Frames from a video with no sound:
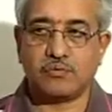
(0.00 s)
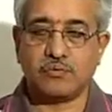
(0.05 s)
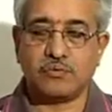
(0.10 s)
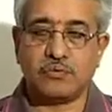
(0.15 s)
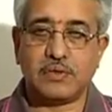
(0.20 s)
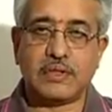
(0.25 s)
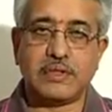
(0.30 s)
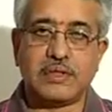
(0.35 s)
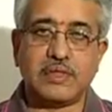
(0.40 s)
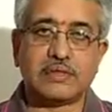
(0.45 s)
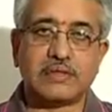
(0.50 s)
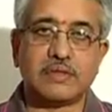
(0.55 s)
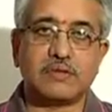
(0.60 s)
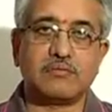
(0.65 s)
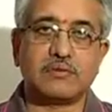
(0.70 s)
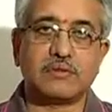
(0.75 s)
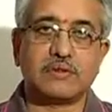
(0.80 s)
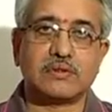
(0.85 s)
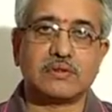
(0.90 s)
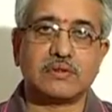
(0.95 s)
variation
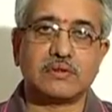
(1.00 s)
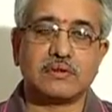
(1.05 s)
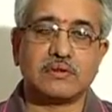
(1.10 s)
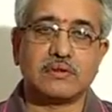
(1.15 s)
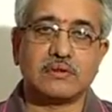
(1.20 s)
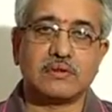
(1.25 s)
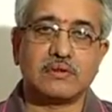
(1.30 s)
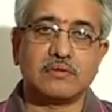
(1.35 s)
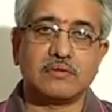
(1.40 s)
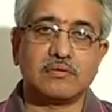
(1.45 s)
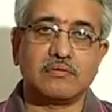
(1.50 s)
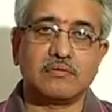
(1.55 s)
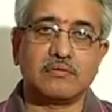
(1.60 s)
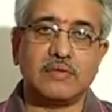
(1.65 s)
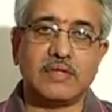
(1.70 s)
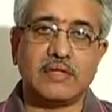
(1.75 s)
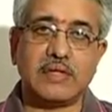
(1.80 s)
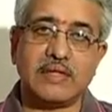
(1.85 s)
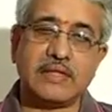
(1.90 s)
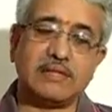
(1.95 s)
with
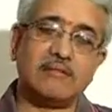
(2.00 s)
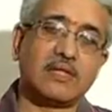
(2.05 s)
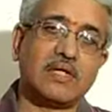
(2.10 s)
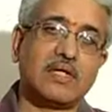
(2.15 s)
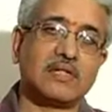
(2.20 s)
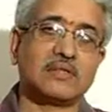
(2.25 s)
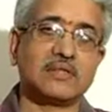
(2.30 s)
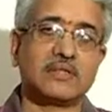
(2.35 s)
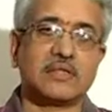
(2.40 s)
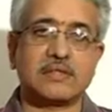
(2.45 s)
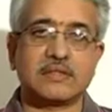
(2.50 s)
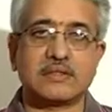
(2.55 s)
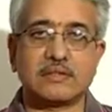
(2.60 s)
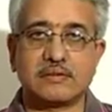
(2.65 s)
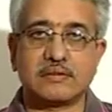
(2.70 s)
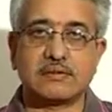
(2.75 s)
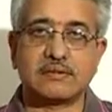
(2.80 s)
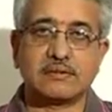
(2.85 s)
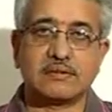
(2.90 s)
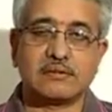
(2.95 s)
varying
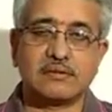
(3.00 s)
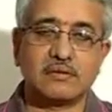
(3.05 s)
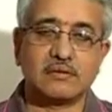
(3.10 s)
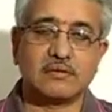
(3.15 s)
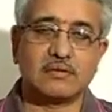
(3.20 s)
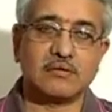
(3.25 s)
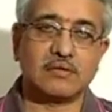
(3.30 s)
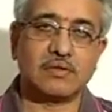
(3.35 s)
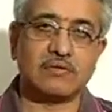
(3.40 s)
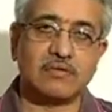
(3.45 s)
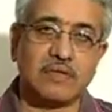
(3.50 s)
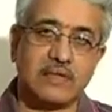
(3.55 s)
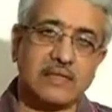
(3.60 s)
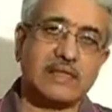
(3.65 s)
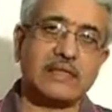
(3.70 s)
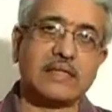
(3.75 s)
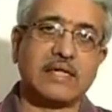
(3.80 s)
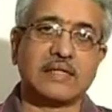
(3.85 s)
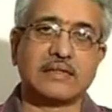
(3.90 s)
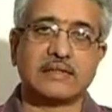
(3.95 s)
velocities and
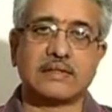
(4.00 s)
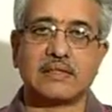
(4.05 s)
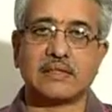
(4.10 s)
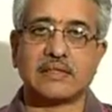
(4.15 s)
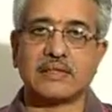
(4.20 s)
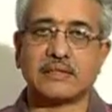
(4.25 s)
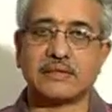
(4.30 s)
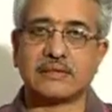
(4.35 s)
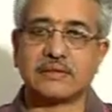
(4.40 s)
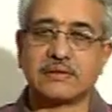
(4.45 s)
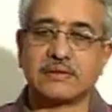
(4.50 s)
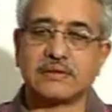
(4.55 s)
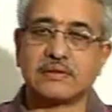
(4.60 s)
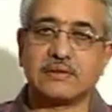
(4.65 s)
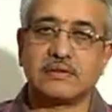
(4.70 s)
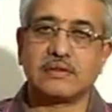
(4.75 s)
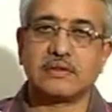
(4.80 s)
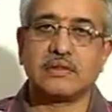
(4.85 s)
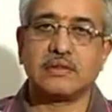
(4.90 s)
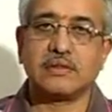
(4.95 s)
varying accelerations
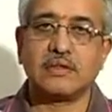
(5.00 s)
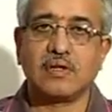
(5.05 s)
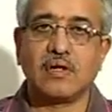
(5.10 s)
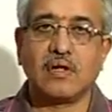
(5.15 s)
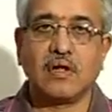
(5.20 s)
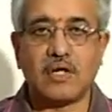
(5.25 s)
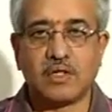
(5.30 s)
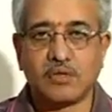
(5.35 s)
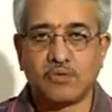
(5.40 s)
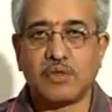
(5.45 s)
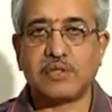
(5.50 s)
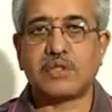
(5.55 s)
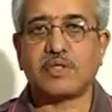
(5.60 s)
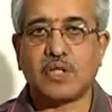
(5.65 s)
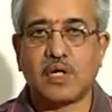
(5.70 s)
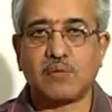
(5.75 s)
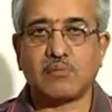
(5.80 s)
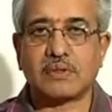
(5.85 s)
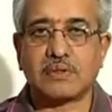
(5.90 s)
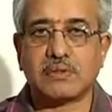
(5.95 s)
are quite
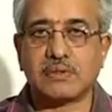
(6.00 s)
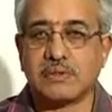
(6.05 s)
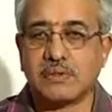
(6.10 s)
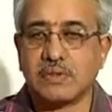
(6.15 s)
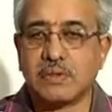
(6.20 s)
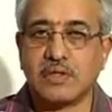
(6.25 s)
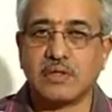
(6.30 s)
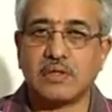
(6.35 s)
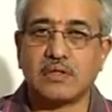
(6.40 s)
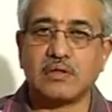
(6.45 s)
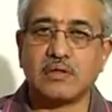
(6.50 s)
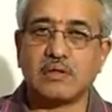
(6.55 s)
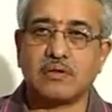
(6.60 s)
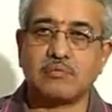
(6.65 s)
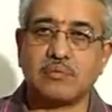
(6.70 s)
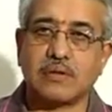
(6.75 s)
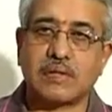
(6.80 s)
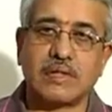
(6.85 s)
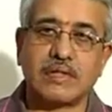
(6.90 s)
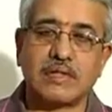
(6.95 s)
common in a
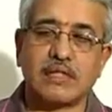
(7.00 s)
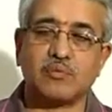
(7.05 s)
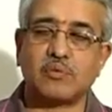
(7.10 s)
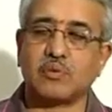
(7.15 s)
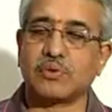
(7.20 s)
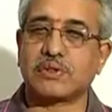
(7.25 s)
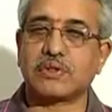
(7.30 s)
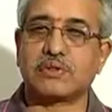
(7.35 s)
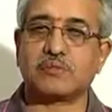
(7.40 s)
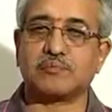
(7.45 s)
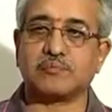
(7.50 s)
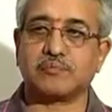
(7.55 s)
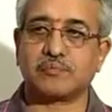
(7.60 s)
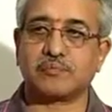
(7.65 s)
mechanical motion.